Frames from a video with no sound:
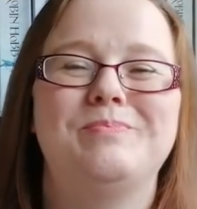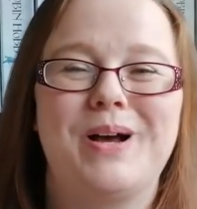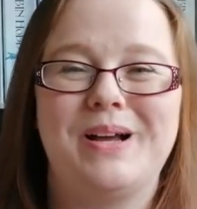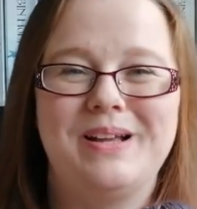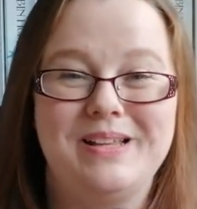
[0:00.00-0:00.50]

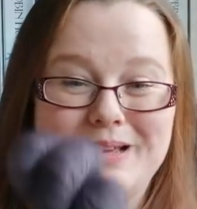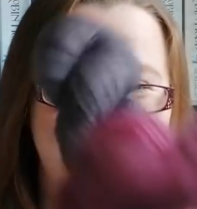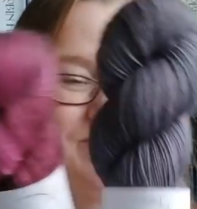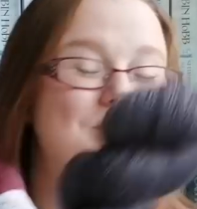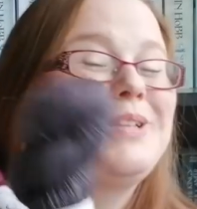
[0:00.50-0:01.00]
but yeah,
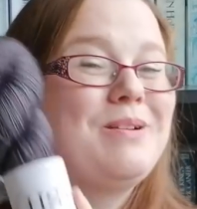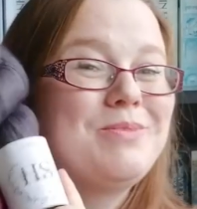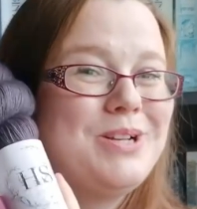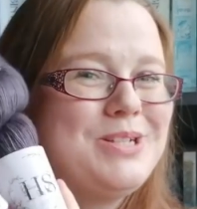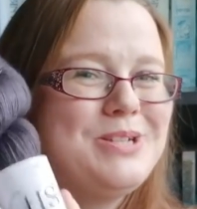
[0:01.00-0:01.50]
so I'm
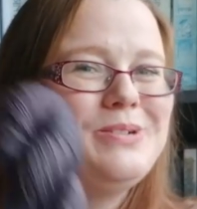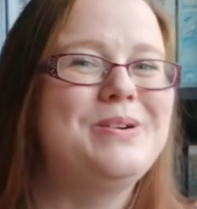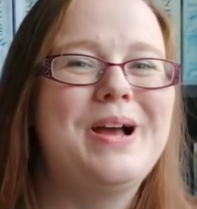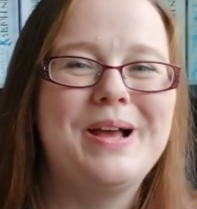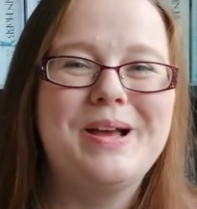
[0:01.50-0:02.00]
going to
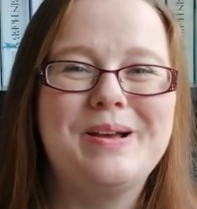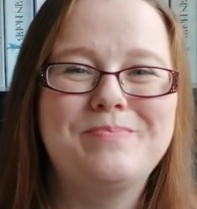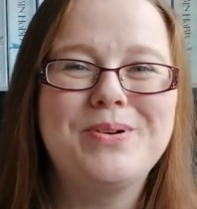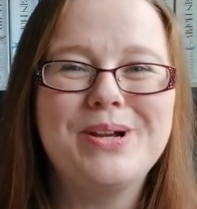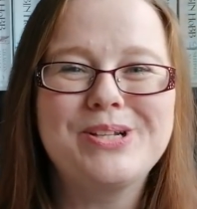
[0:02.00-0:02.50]
do
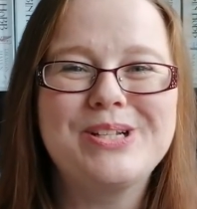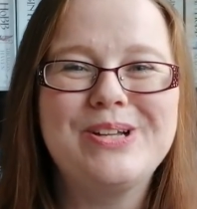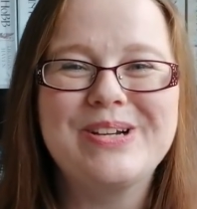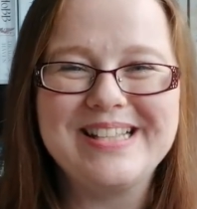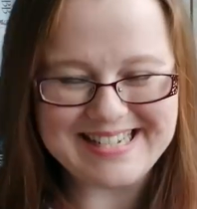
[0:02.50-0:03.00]
brioche
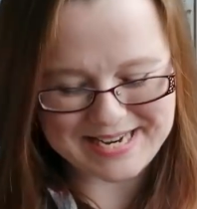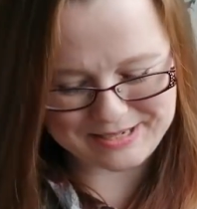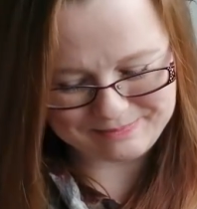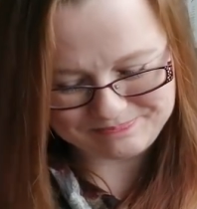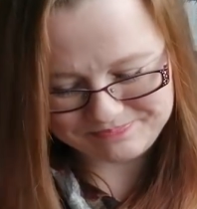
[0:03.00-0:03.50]
along
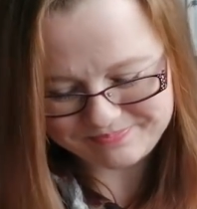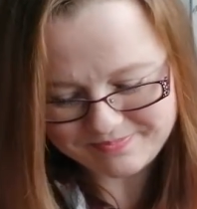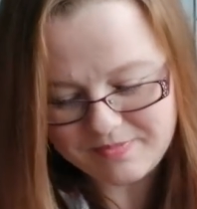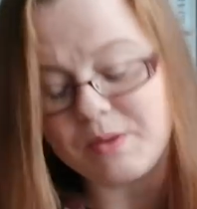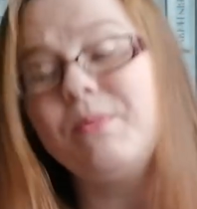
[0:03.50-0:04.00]
instead.
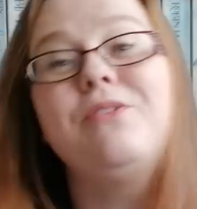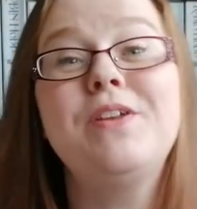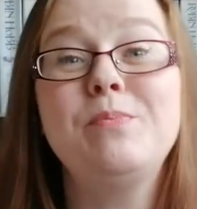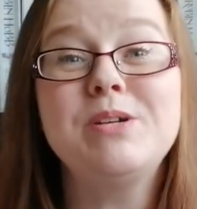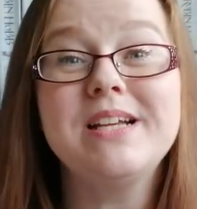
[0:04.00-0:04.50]
But if
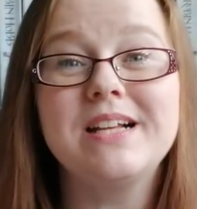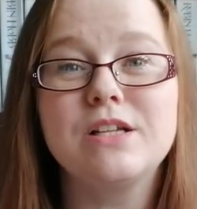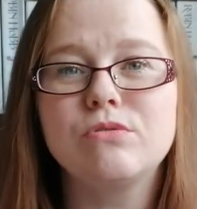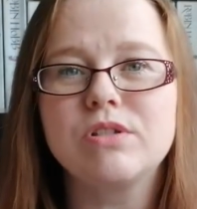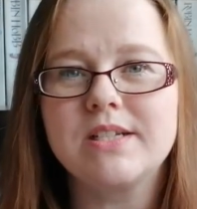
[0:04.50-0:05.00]
anybody
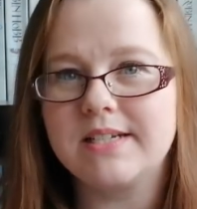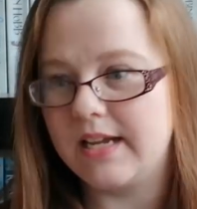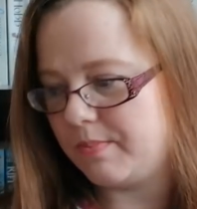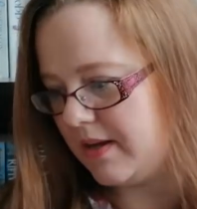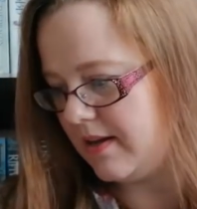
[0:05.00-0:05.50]
else wants to
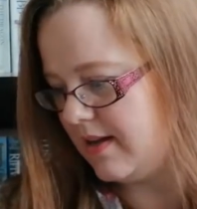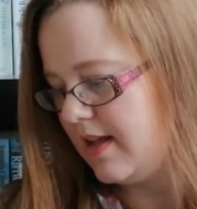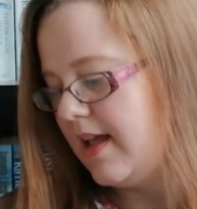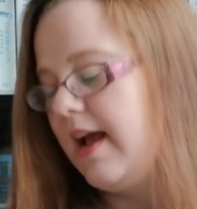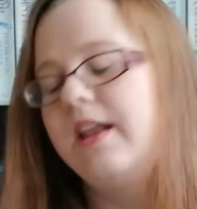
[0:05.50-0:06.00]
take part,
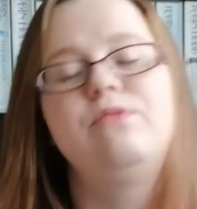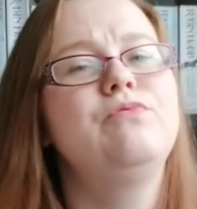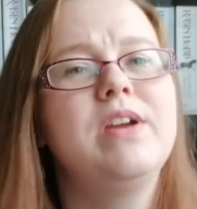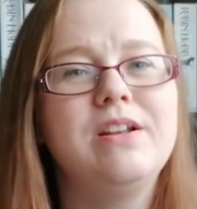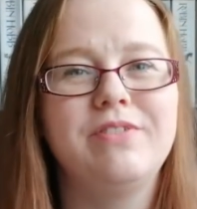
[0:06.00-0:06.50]
and I
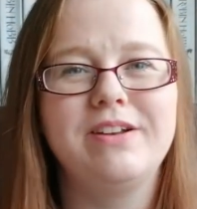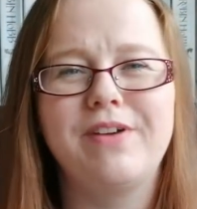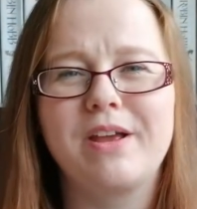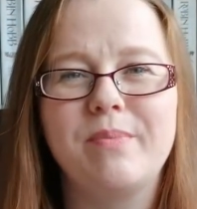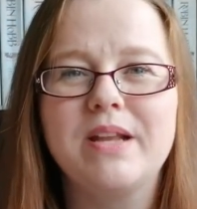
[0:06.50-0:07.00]
really, really
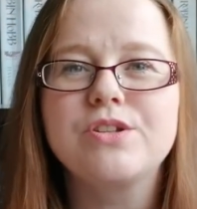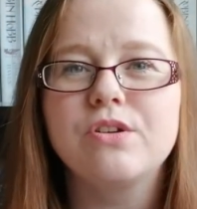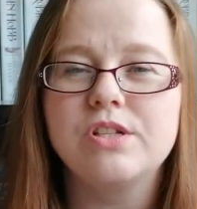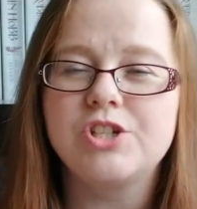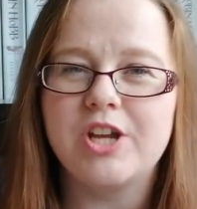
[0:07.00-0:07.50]
recommend
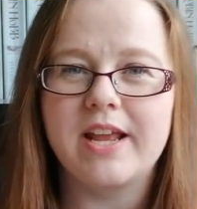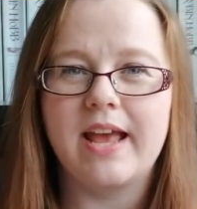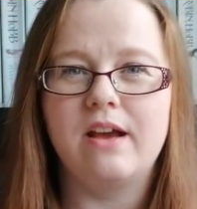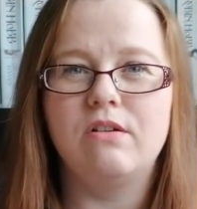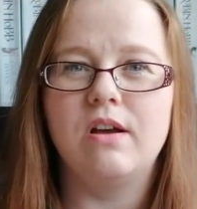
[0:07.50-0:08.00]
going to check
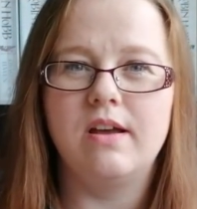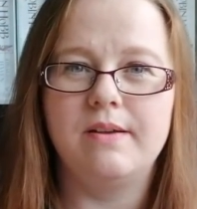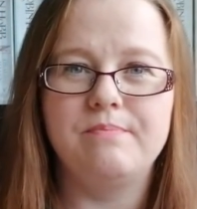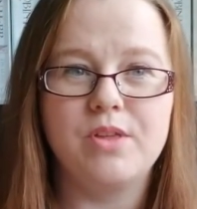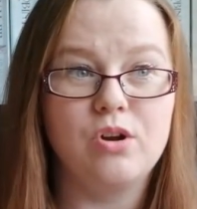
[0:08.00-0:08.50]
out
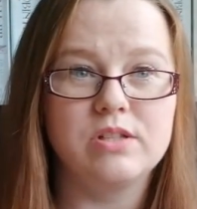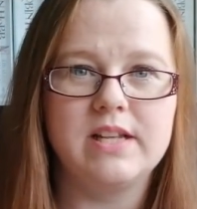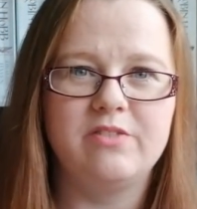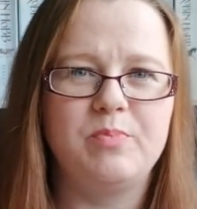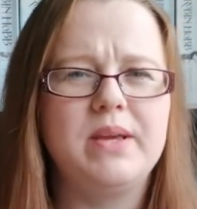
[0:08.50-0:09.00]
the
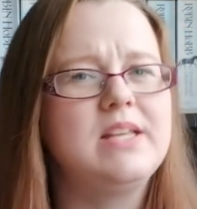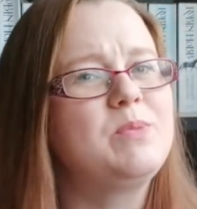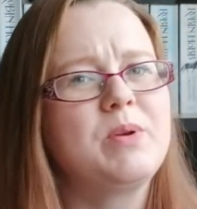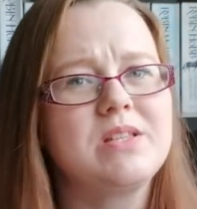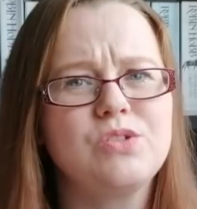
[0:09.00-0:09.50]
Hotel of
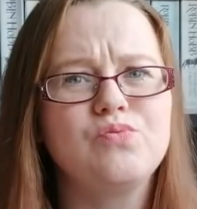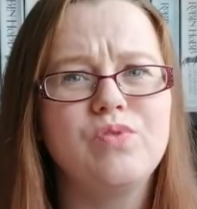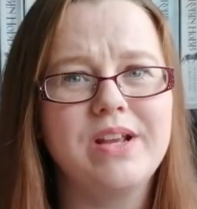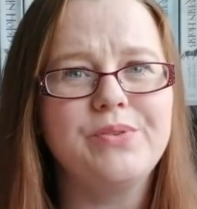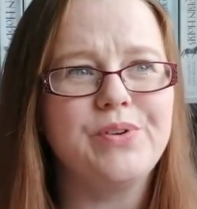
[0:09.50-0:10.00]
Bees, because it's
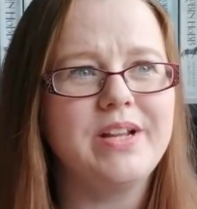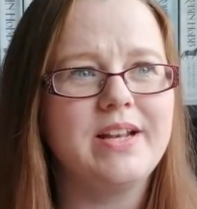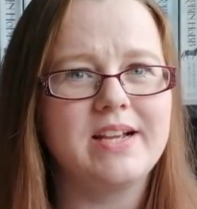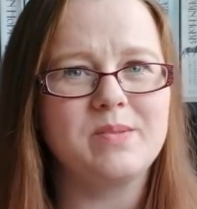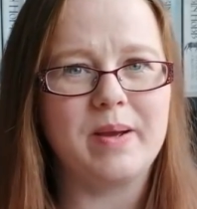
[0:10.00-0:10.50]
really, really
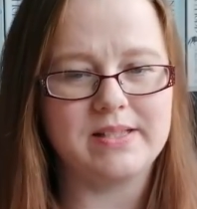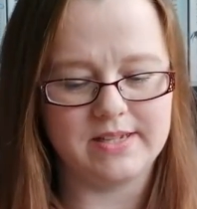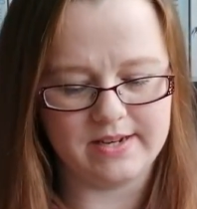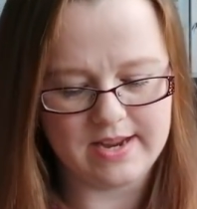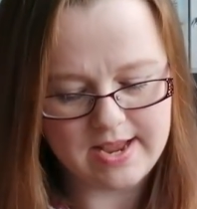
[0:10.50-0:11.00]
nice
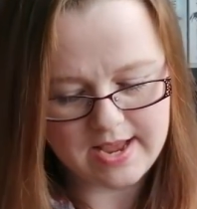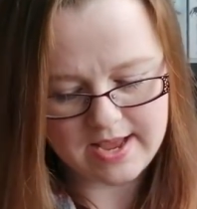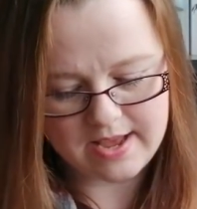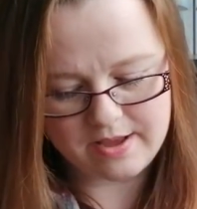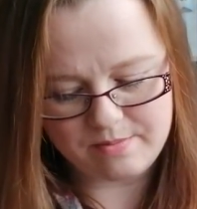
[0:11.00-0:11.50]
pattern.
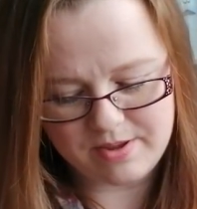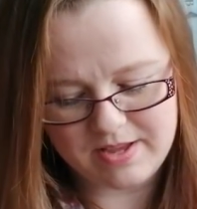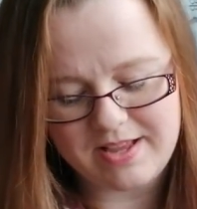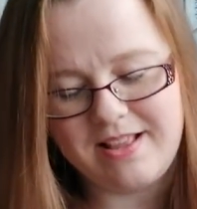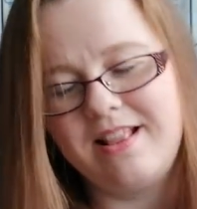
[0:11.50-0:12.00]

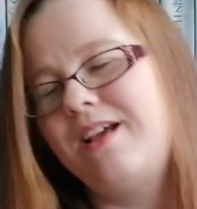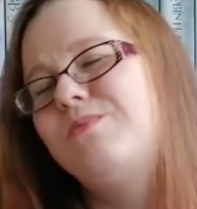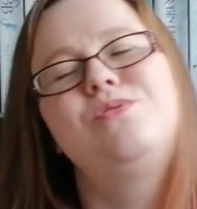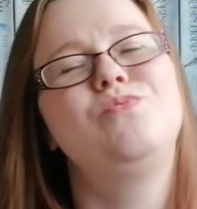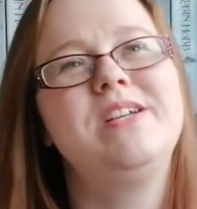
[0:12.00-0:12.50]
I
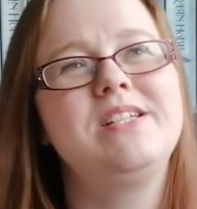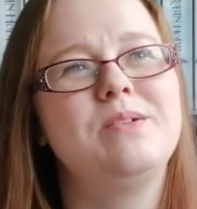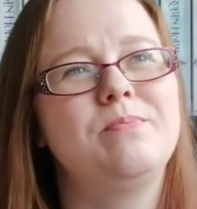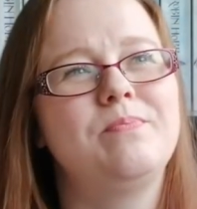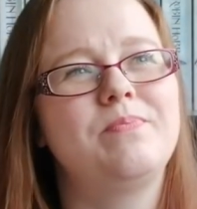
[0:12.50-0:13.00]
was
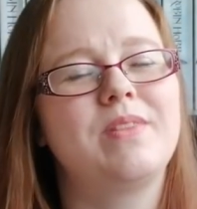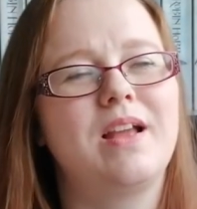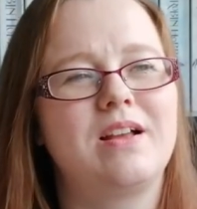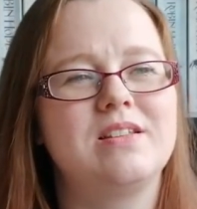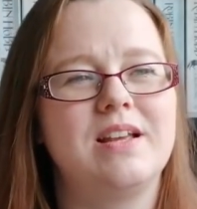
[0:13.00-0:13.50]
reading,
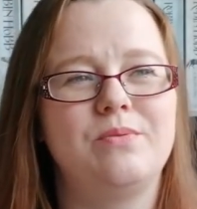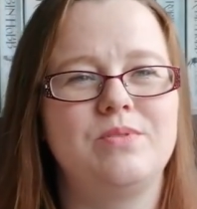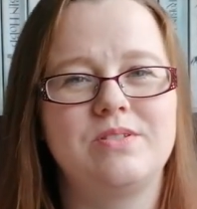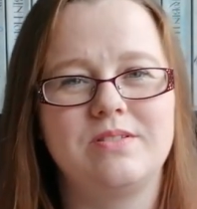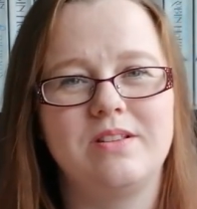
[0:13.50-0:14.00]
because I
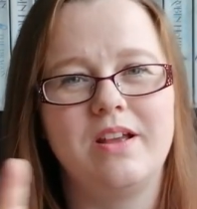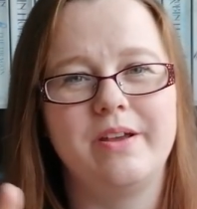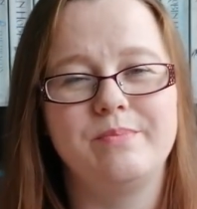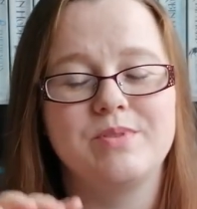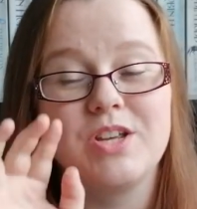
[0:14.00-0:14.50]
was
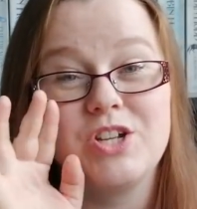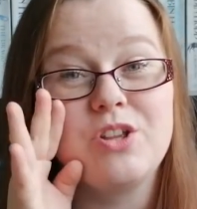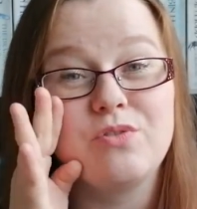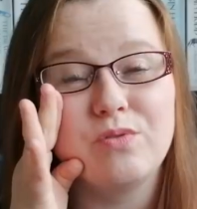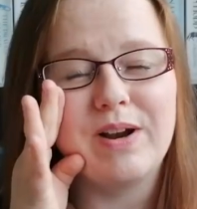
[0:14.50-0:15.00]

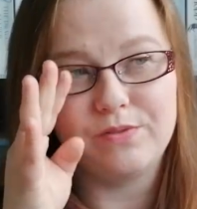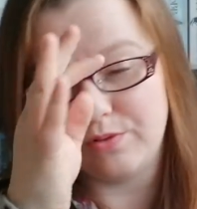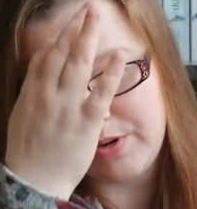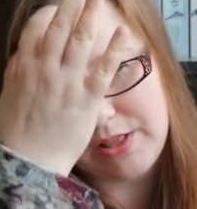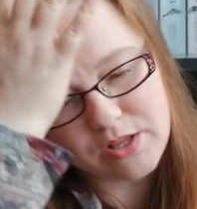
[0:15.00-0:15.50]
searching through
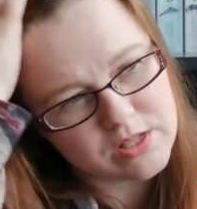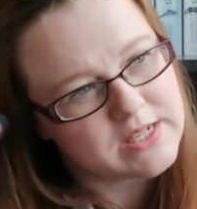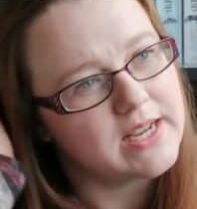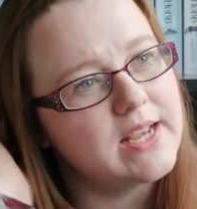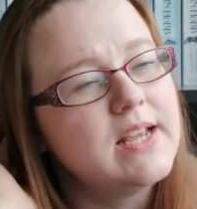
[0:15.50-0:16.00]
Ravelry the other
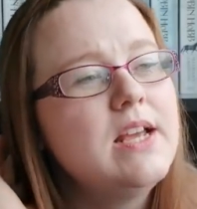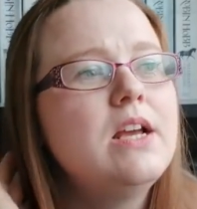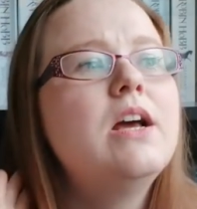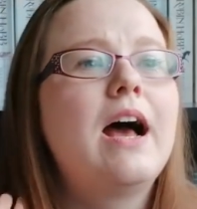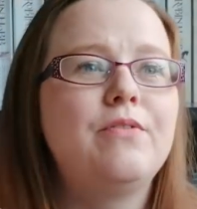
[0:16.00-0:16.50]
day,
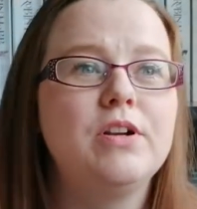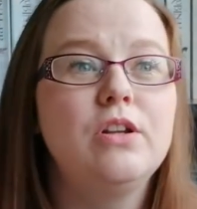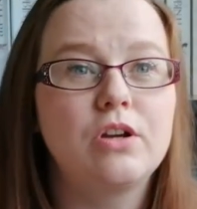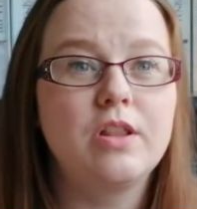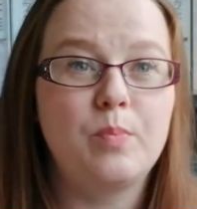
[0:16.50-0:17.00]
having a
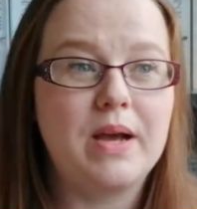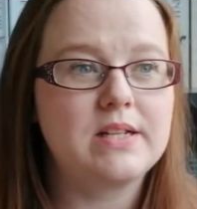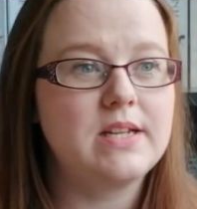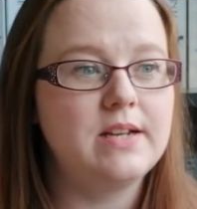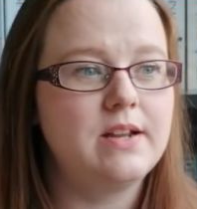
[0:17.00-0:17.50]
look at the
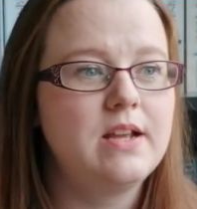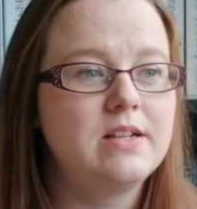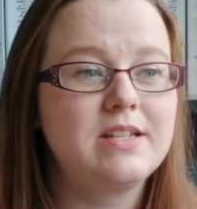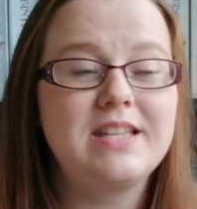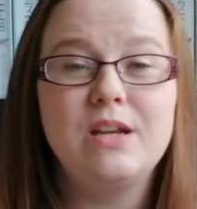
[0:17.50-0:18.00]
pattern
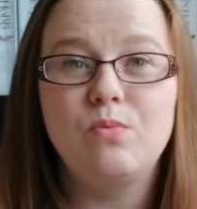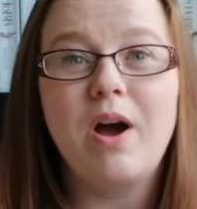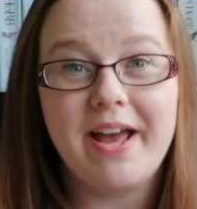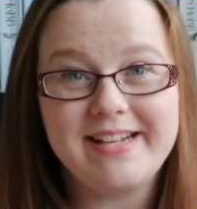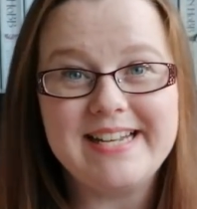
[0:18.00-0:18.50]
to see
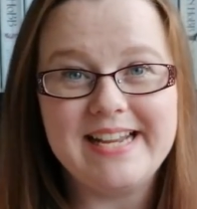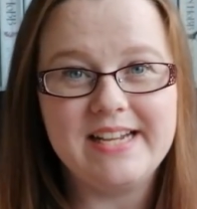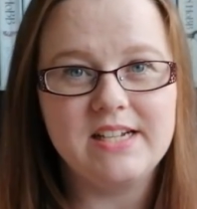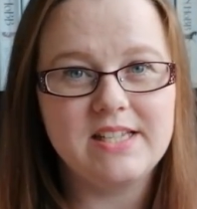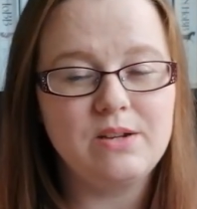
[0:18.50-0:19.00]
what I'd
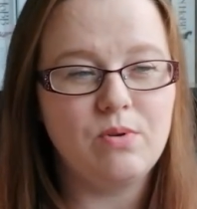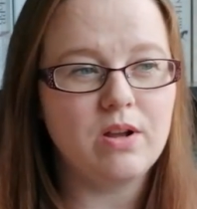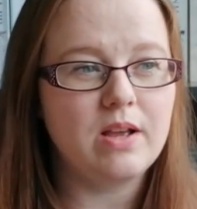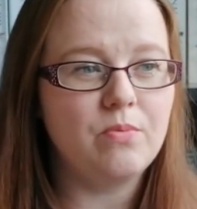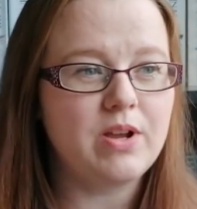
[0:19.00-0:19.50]
need, to see
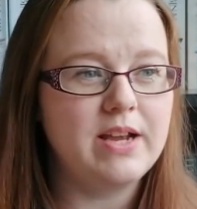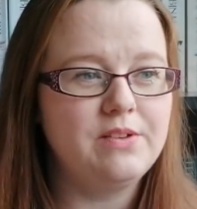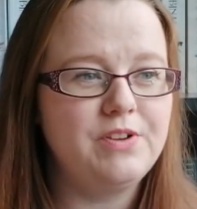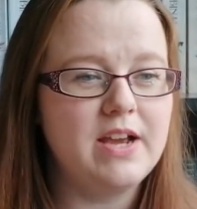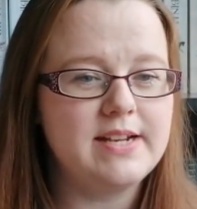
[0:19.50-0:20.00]
what kind
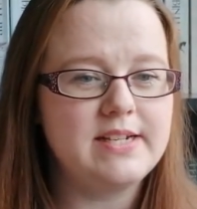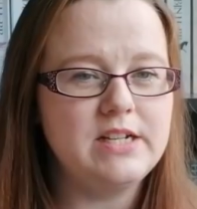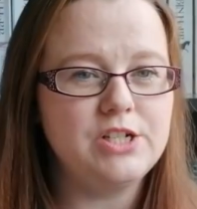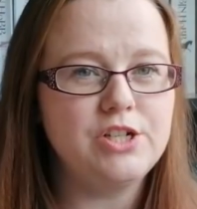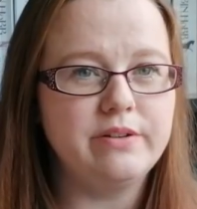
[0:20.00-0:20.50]
of yarn I'd
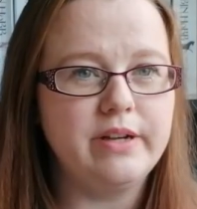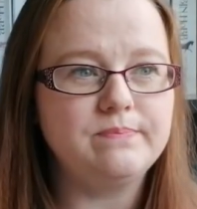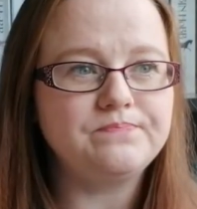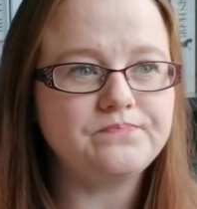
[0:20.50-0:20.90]
need to do it.